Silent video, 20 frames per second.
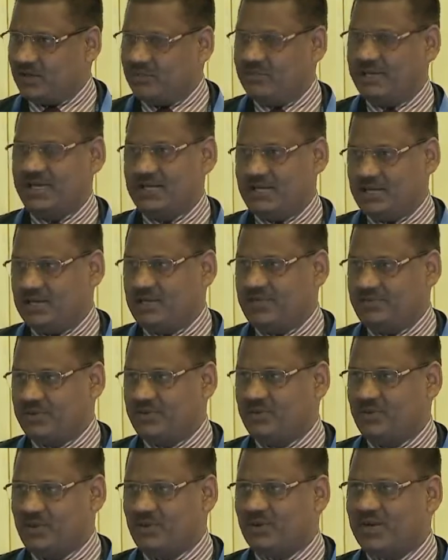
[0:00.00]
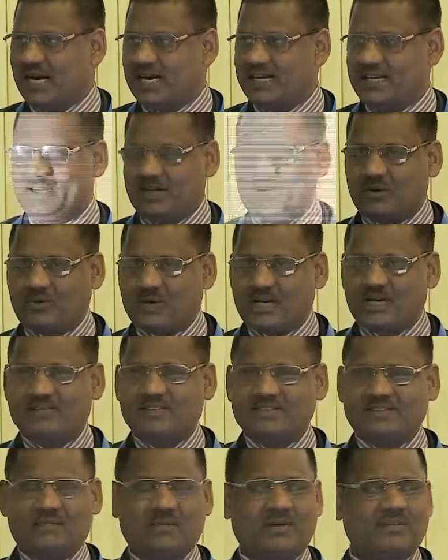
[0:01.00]
domain. If you look at,
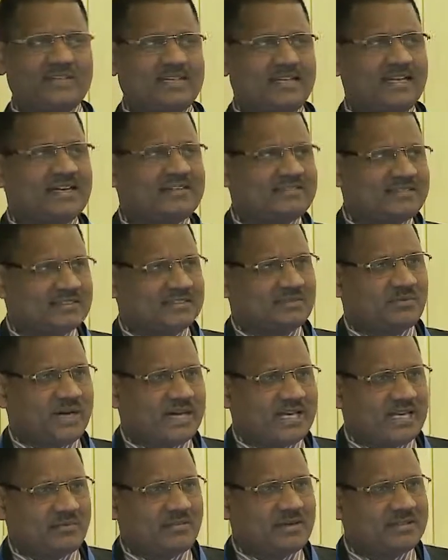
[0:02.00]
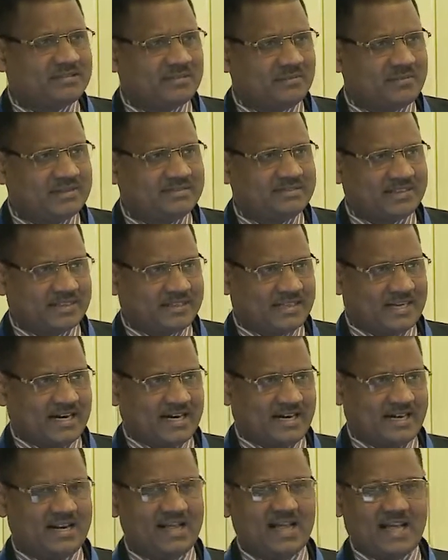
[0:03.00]
some of the reasons why MSME
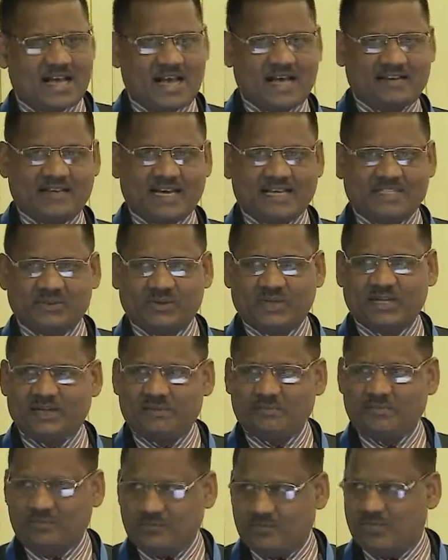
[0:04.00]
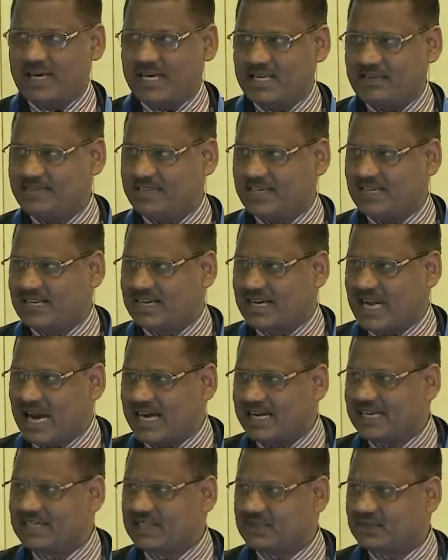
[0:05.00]
sector has actually, why we are
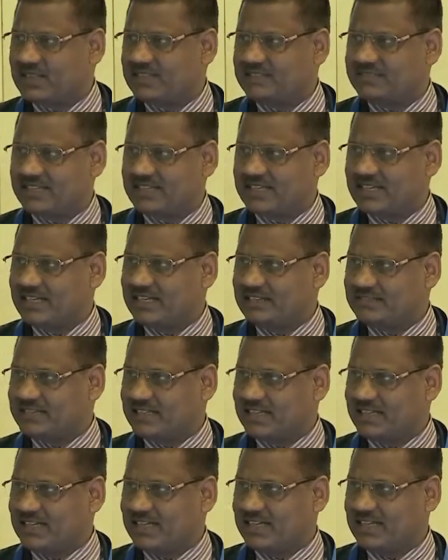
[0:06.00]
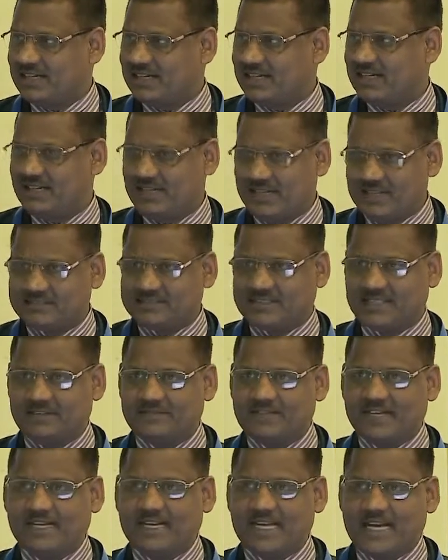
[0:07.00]
adding to the SICK industry list
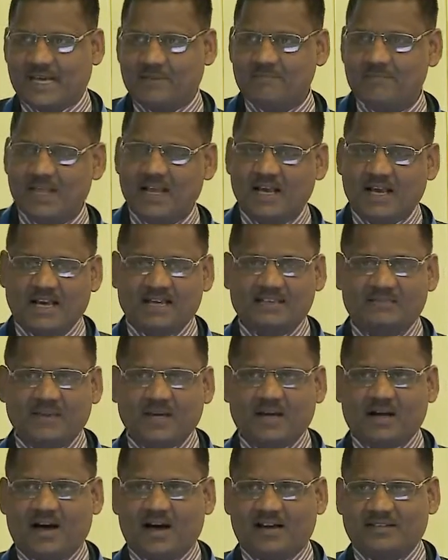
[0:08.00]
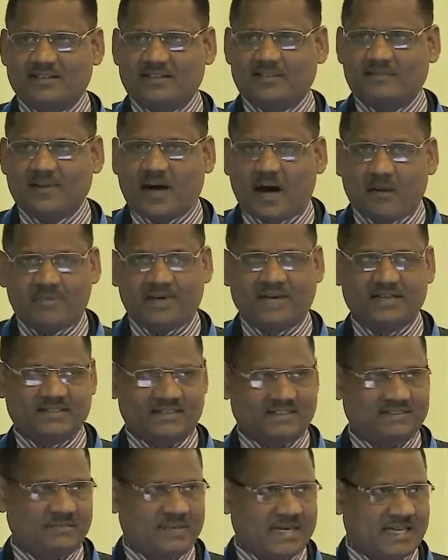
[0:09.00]
every day, it's because of
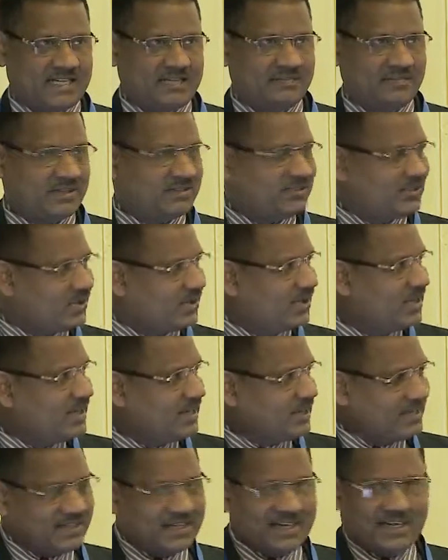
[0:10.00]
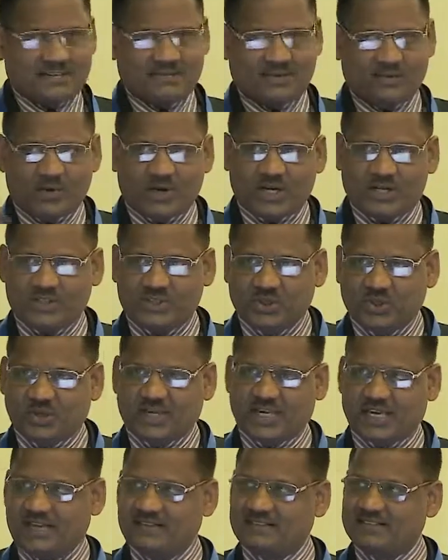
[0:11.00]
operations management. So here we want to
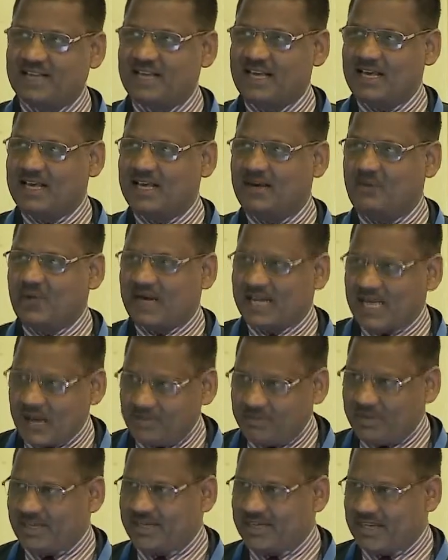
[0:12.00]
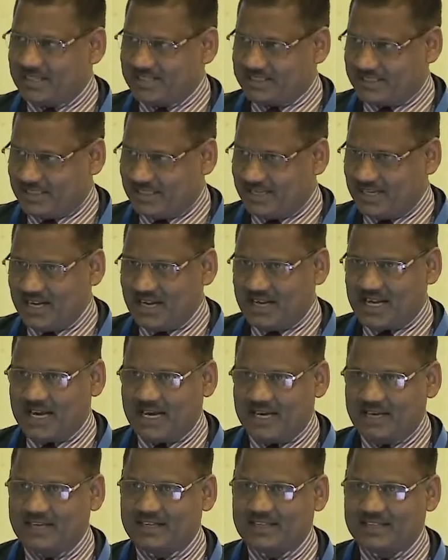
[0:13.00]
showcase one application,
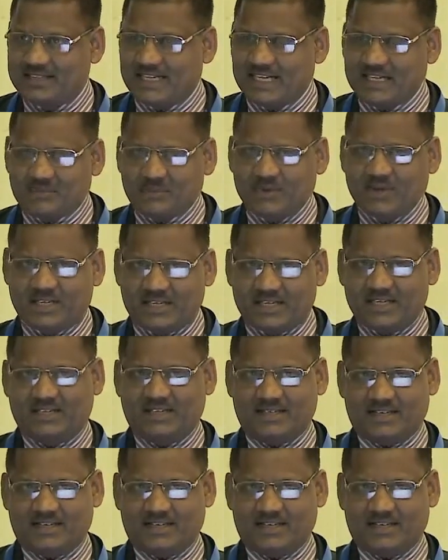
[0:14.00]
and that would